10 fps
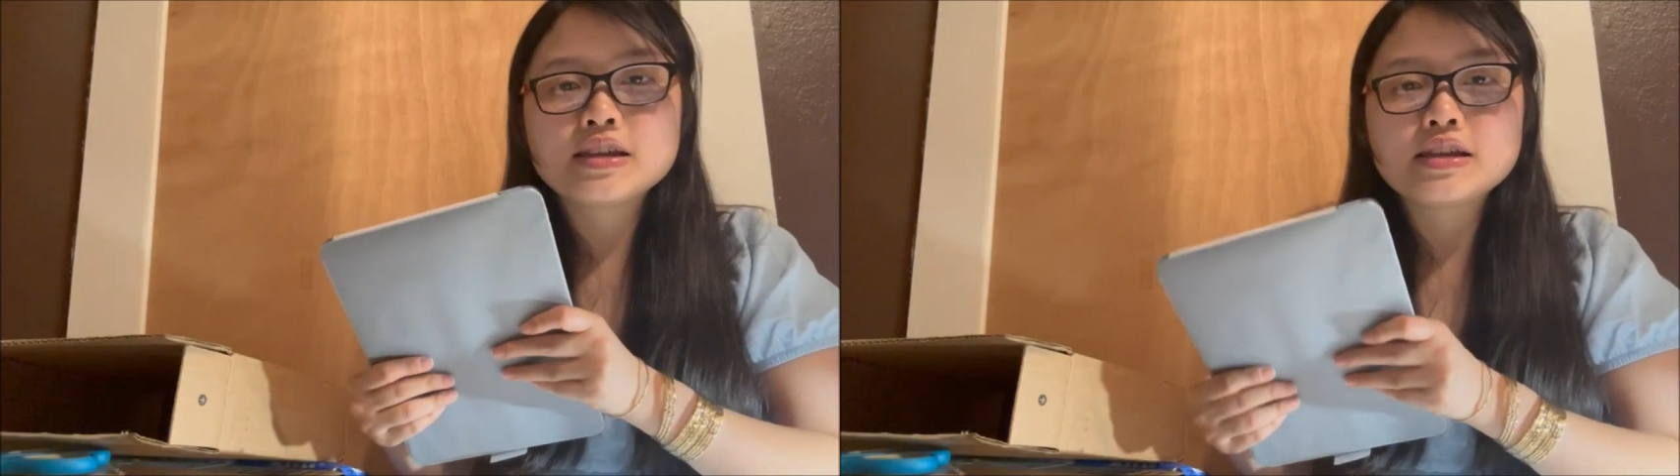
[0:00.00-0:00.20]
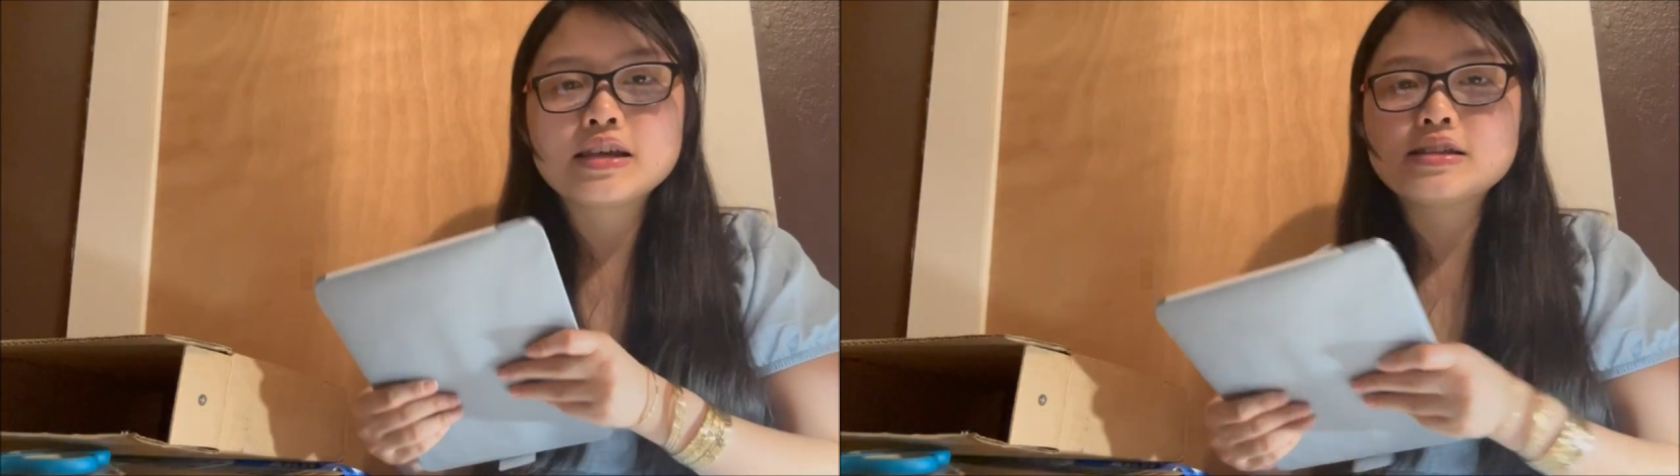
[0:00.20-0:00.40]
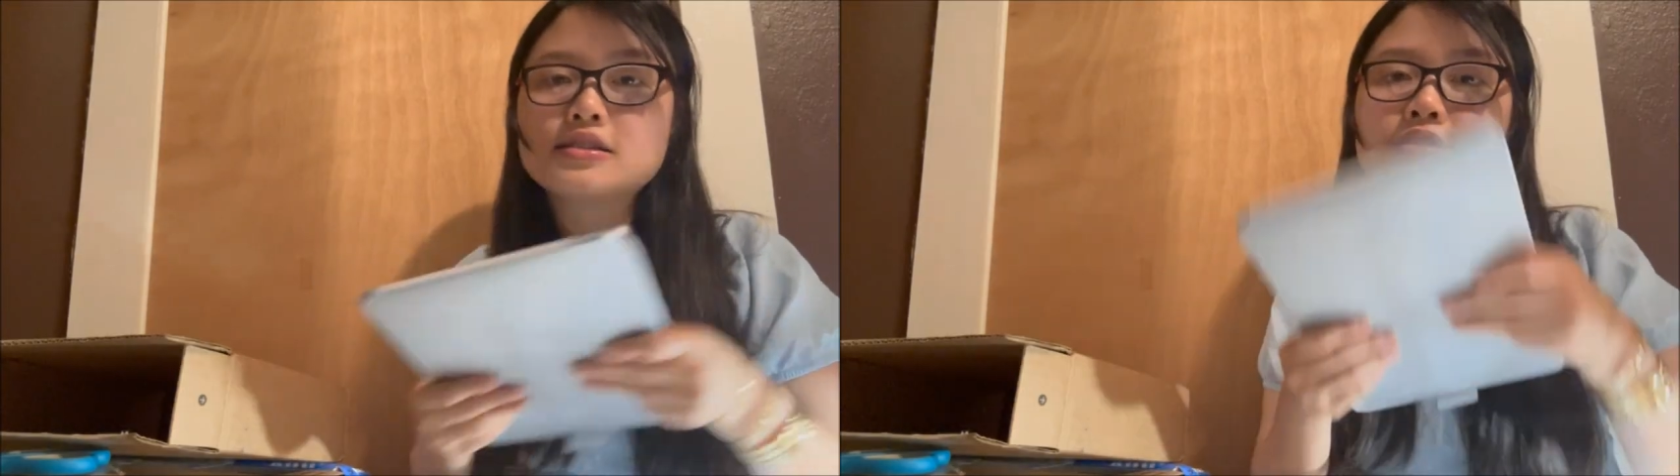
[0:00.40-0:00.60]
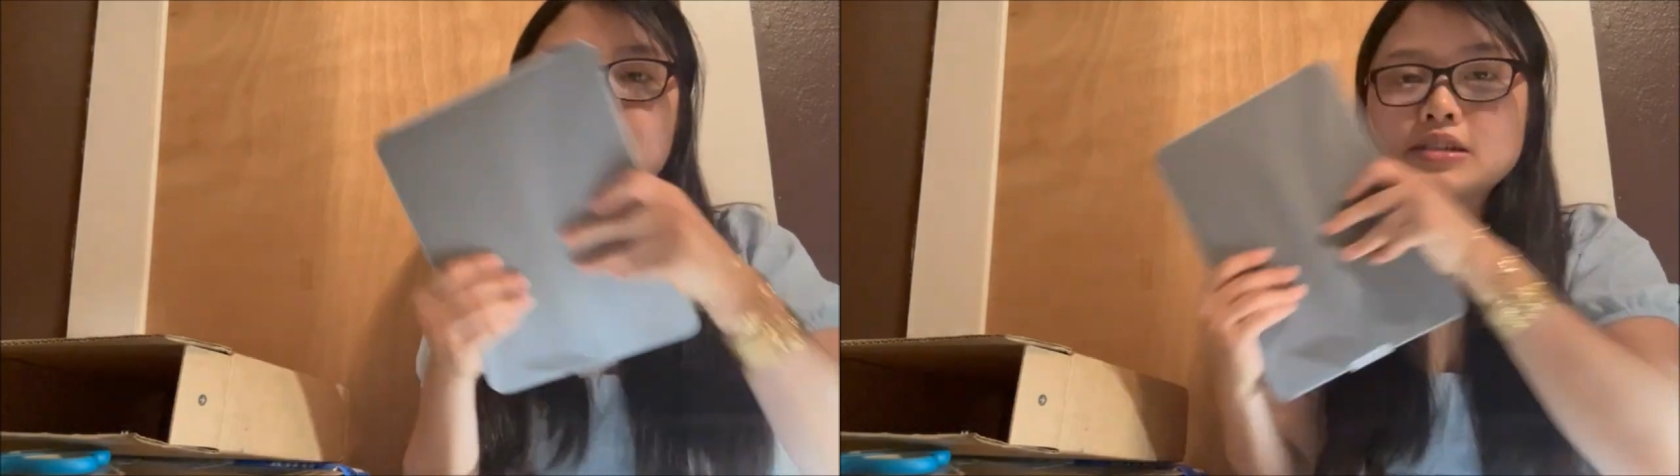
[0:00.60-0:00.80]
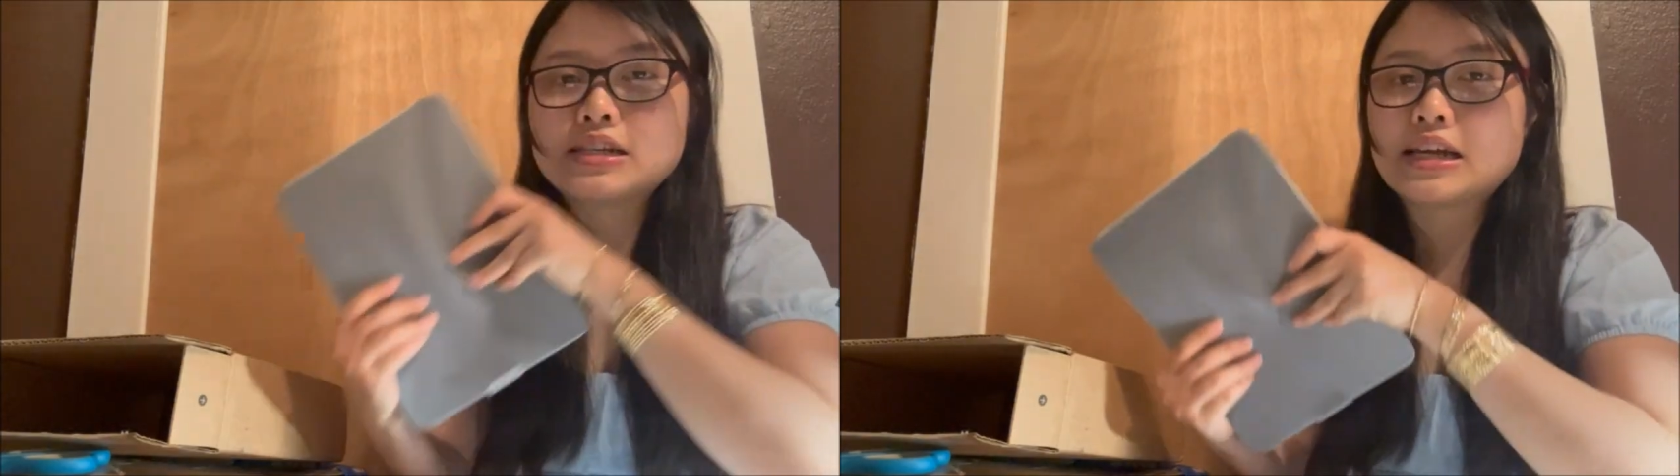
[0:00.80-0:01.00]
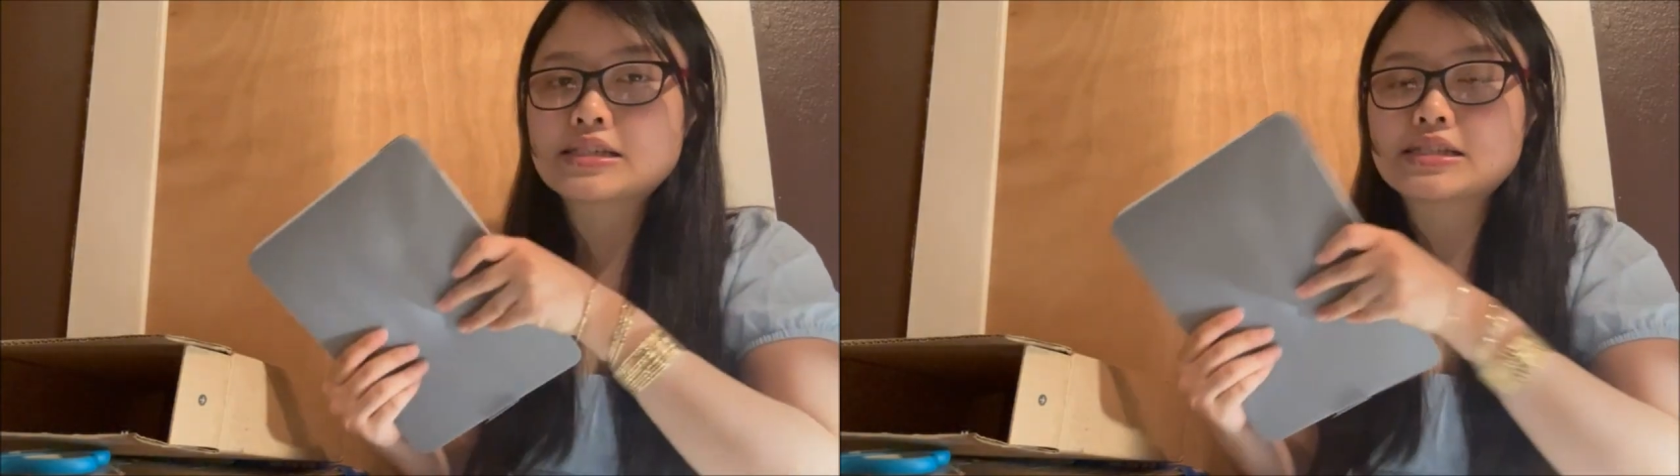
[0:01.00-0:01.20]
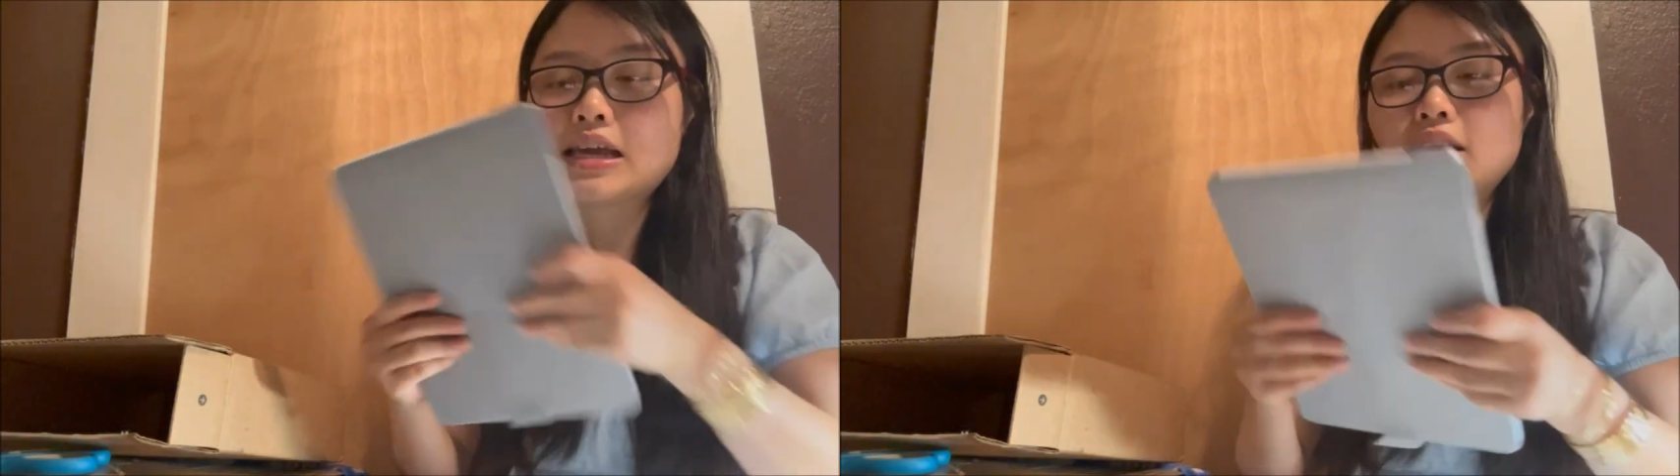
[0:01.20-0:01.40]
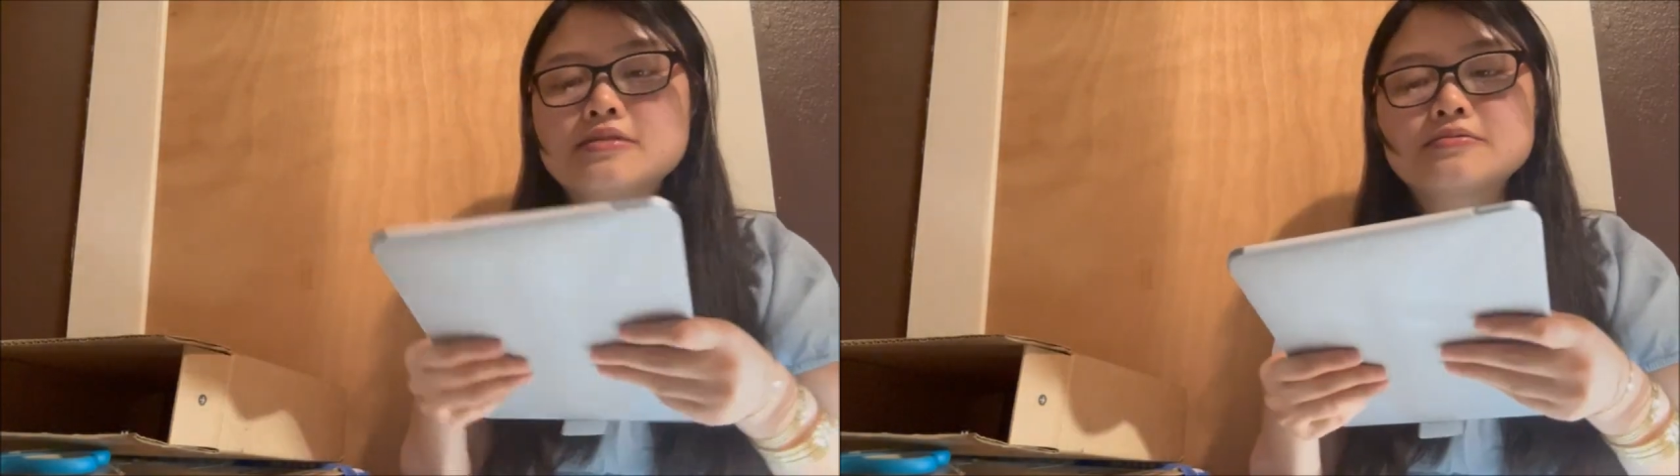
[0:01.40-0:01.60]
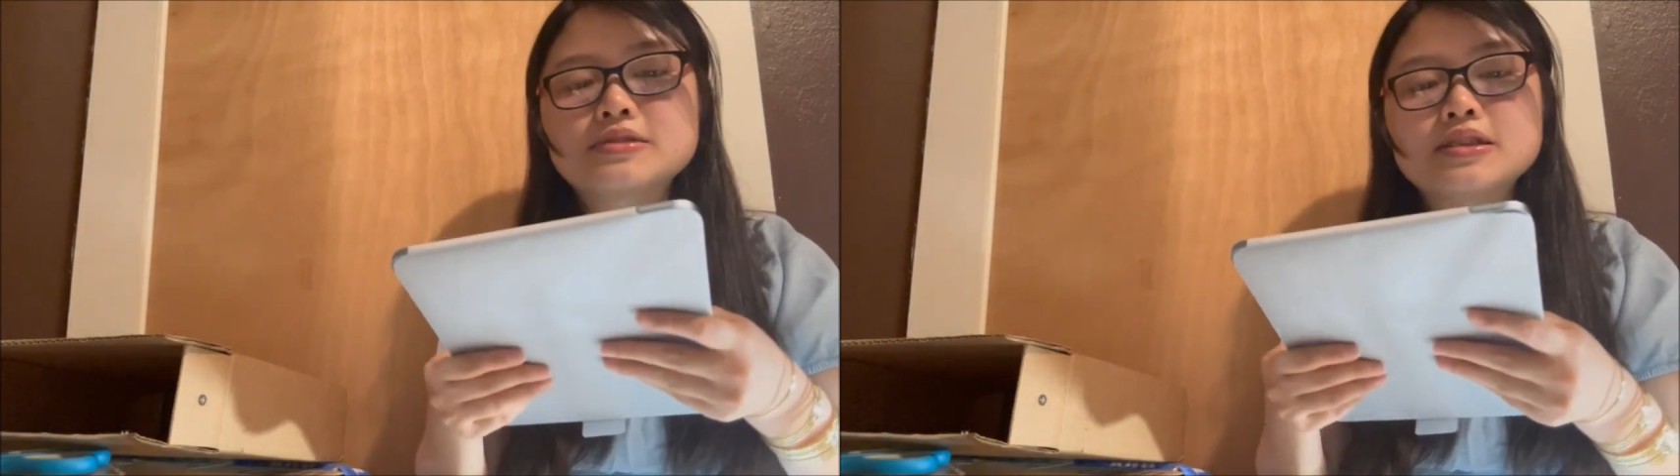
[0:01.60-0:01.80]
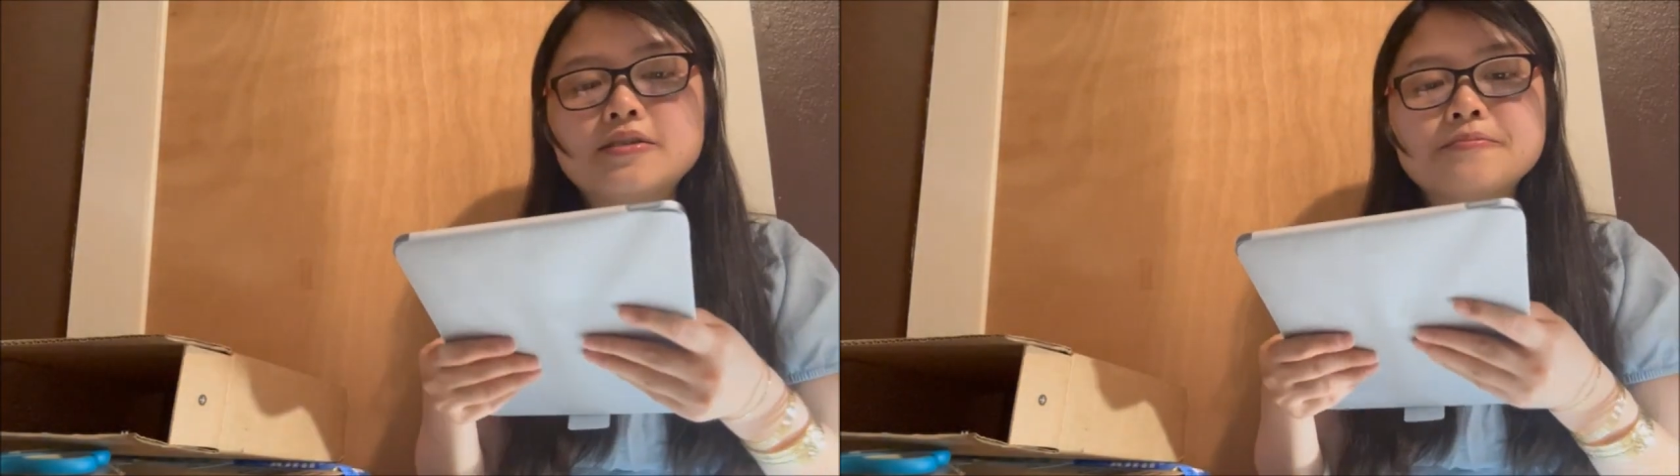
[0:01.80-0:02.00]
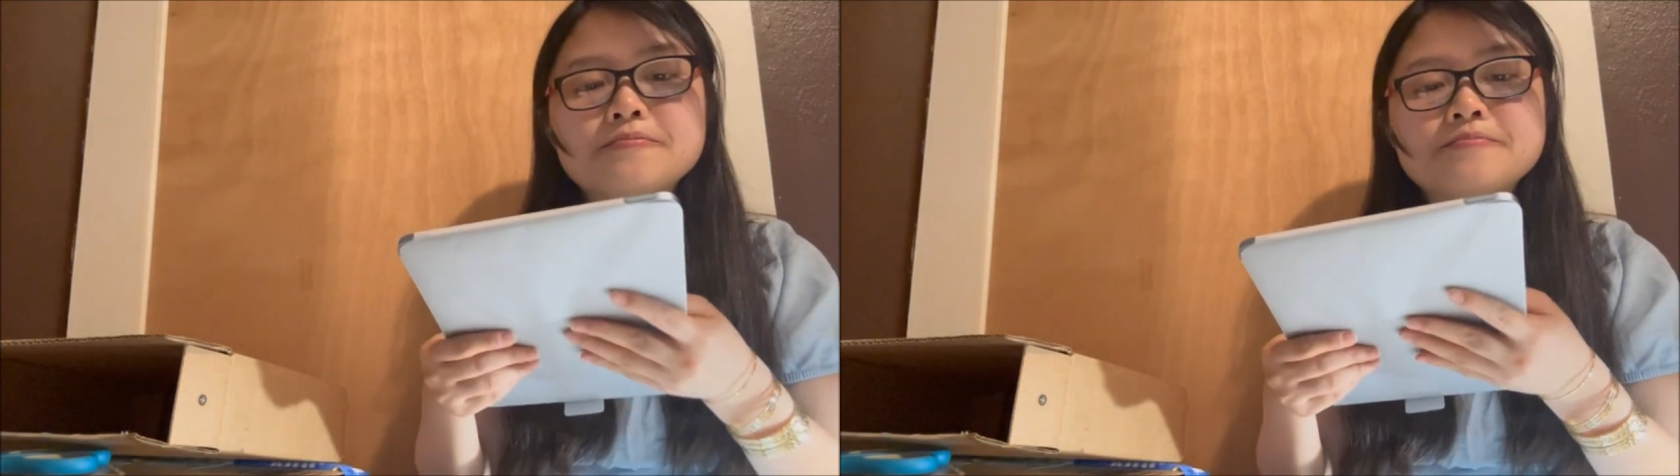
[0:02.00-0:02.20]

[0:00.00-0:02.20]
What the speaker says: they deliver next day. So